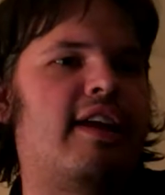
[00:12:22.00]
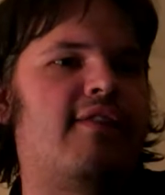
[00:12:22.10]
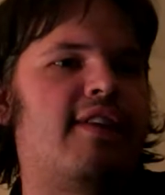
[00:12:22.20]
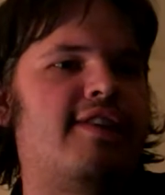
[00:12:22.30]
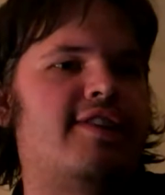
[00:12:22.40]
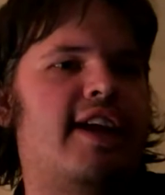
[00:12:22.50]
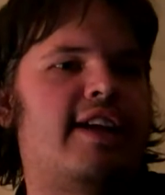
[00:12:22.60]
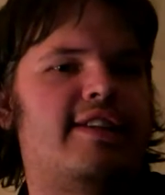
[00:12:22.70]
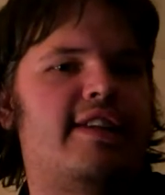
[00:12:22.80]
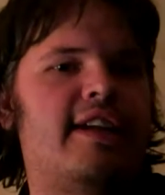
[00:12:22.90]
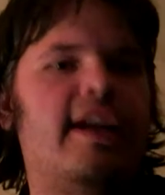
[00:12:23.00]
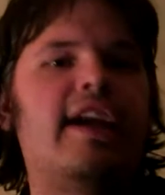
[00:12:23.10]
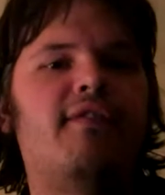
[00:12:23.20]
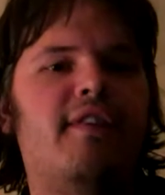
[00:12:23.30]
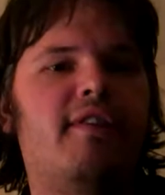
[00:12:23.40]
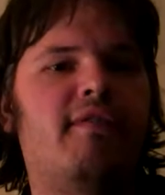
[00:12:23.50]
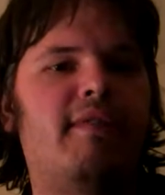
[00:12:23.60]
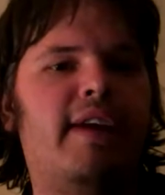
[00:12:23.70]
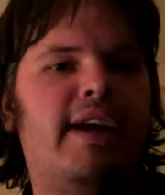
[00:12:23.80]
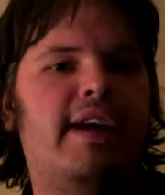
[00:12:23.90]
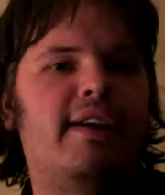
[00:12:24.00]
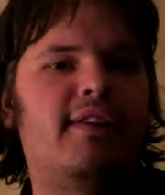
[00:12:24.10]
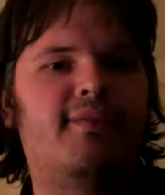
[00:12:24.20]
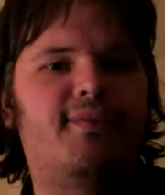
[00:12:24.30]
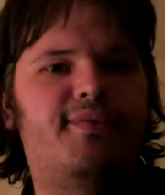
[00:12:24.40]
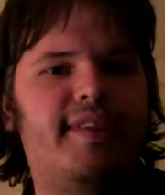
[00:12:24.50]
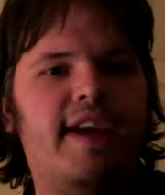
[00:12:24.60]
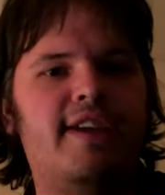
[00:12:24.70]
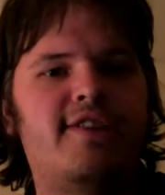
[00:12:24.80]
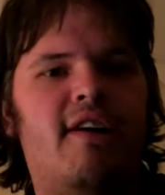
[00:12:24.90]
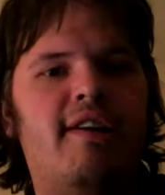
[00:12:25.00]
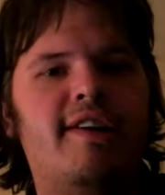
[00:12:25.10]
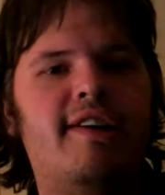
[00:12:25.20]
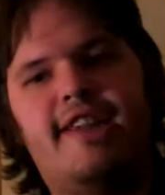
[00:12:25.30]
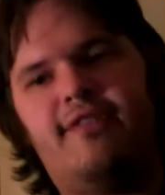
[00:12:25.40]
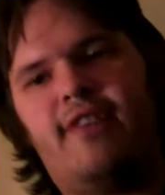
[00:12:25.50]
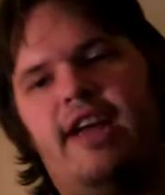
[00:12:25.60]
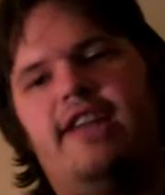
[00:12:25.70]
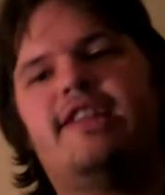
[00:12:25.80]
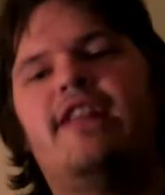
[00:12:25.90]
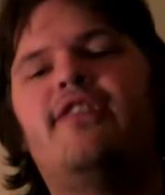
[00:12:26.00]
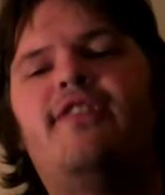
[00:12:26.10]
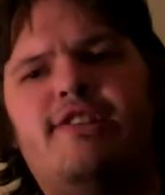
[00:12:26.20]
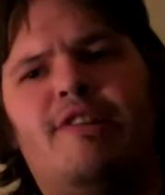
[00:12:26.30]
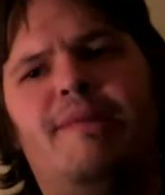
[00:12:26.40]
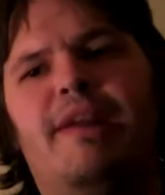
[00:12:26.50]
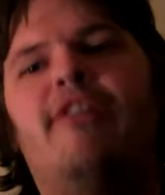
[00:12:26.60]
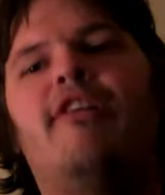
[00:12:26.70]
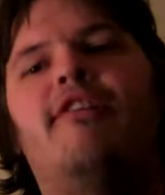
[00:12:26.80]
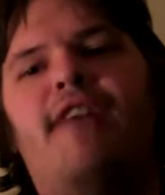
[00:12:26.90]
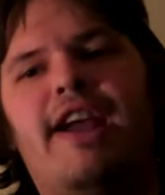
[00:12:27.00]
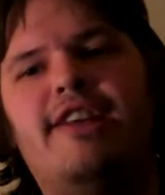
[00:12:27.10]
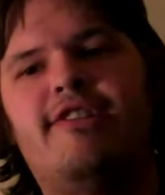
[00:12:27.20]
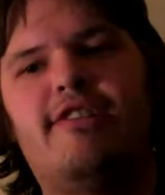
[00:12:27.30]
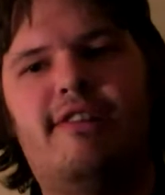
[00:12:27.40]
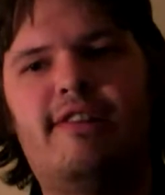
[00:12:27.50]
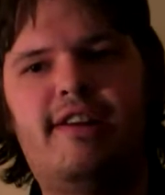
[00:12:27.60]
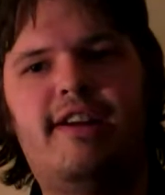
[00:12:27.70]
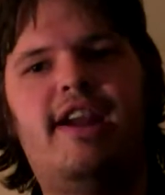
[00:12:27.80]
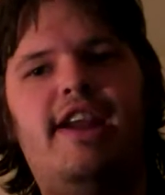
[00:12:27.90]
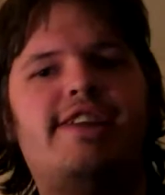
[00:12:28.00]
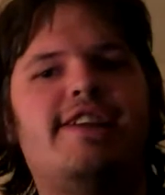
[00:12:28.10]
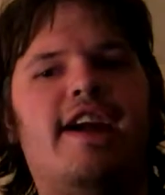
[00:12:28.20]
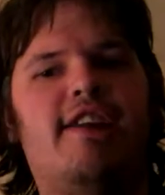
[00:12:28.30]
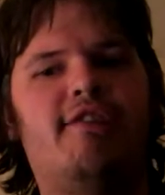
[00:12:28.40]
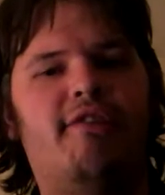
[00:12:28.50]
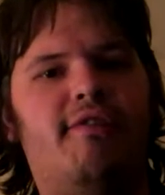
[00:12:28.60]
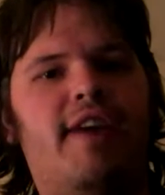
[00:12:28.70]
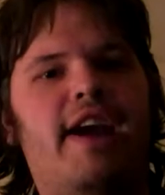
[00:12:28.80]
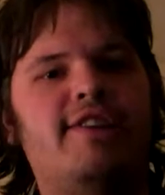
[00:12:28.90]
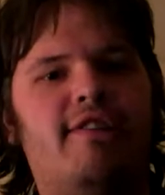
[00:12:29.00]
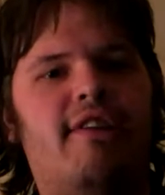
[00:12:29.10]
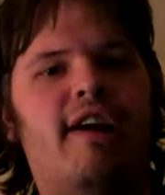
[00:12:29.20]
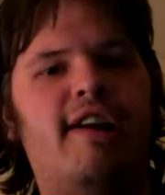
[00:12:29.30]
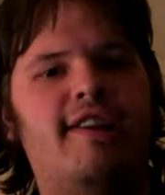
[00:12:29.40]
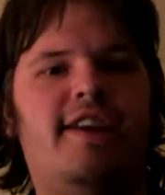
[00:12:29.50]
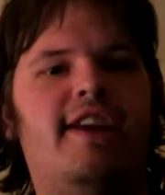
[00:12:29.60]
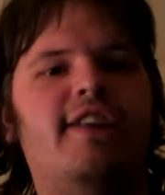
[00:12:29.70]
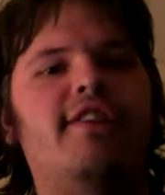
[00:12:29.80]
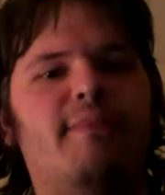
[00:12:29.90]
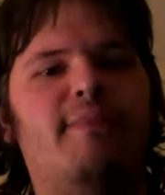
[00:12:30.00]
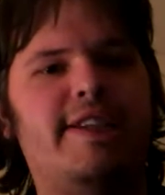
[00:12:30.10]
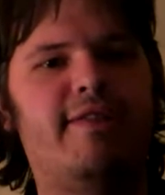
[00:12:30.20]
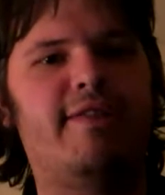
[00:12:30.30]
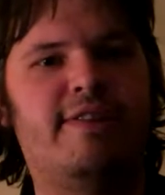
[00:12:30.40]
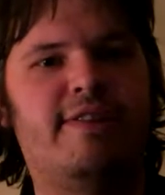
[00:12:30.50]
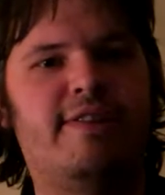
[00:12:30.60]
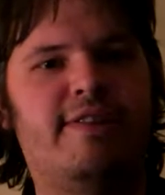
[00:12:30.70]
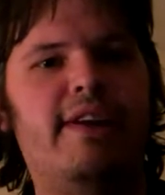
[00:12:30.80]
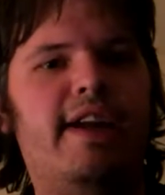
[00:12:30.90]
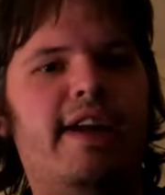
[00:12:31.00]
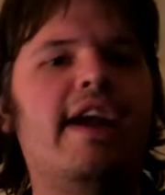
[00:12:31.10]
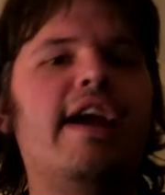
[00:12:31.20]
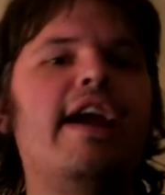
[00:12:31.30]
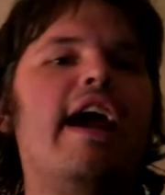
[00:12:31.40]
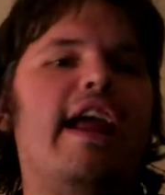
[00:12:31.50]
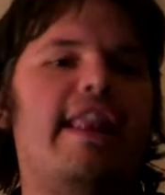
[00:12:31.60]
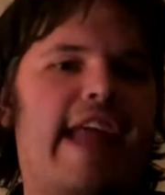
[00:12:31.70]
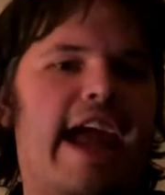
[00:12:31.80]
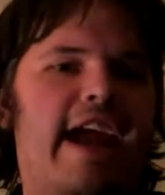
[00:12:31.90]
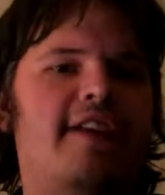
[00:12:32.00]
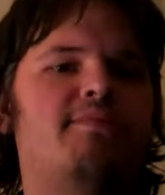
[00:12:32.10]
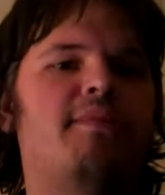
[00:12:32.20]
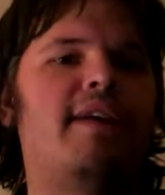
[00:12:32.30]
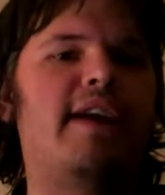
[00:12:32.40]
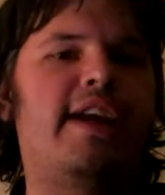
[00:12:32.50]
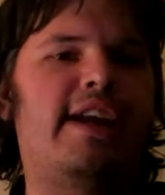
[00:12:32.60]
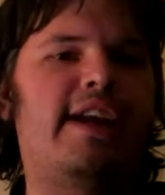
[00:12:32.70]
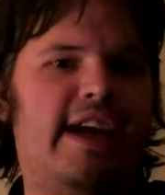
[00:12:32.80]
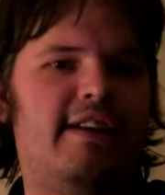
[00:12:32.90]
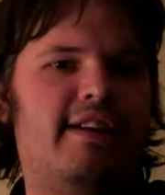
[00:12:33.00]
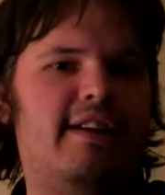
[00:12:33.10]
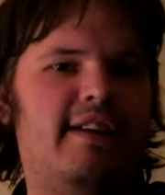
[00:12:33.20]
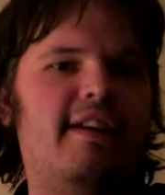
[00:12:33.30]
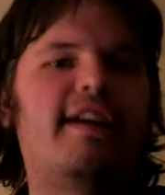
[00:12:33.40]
given a chance to give the queen his honest advice. And if he's going to be her advisor, he's got to advise her honestly and to the best of his ability. And that is what he did.